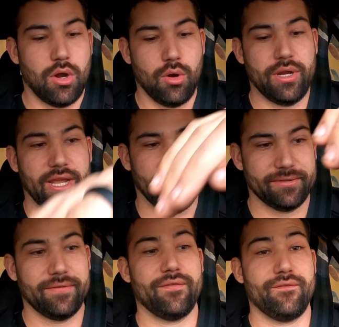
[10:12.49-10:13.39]
Okay,
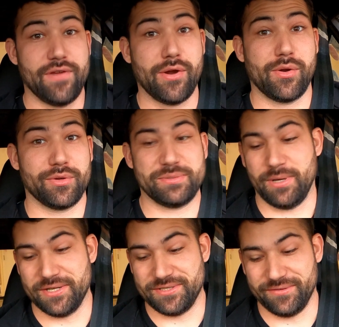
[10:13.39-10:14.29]
very
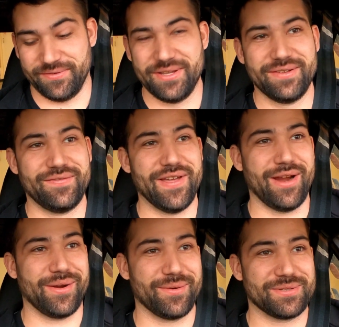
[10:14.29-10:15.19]
responsive.
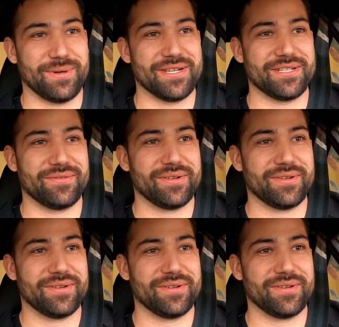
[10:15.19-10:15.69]
Very responsive.